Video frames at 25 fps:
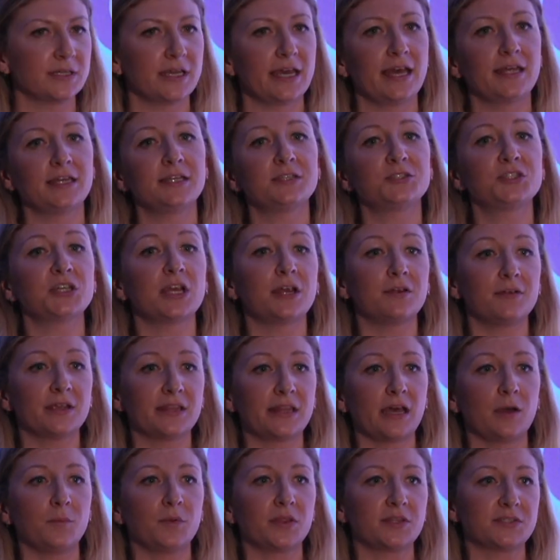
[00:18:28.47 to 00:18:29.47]
And sharing
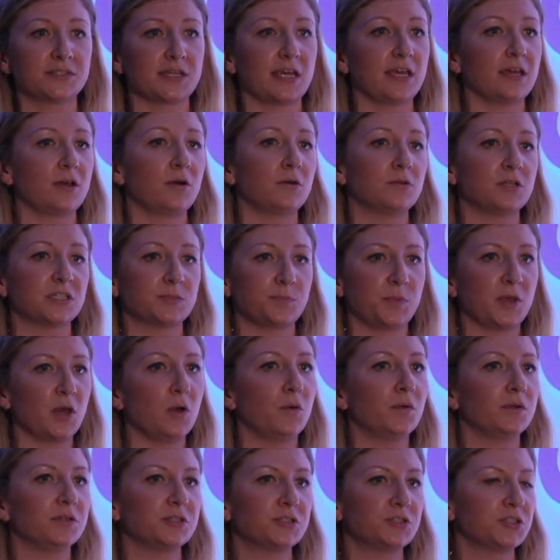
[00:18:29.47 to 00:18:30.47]
that with stakeholders
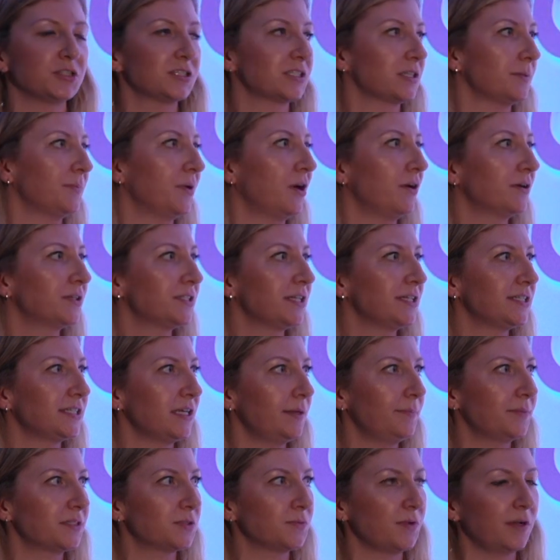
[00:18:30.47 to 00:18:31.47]
beyond just the marketing
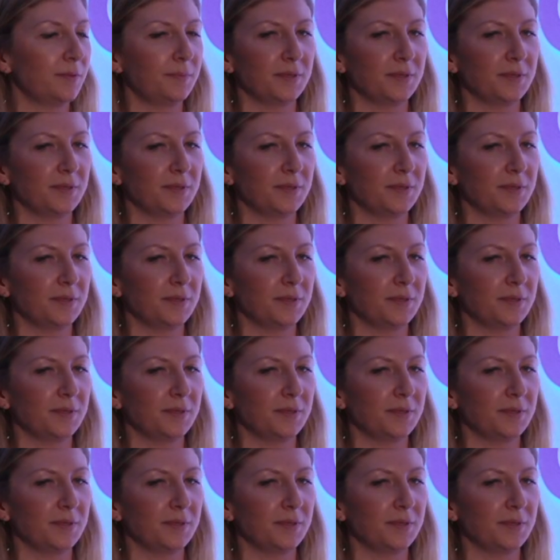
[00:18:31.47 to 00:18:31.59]
team as well,